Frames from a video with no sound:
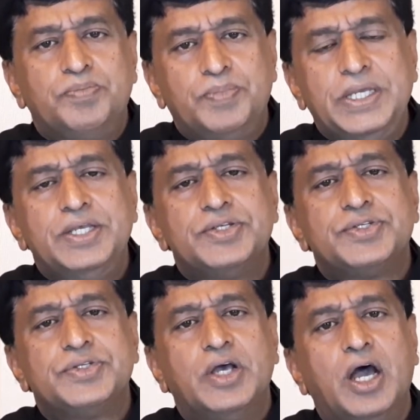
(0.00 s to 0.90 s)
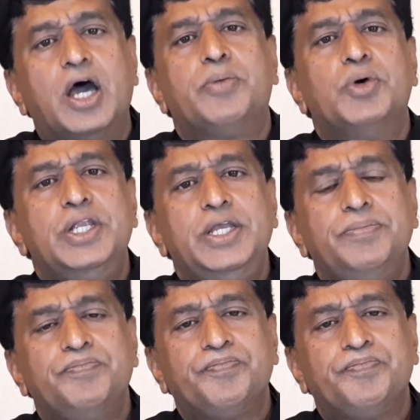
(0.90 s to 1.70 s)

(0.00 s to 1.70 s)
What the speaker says: peace, harmony.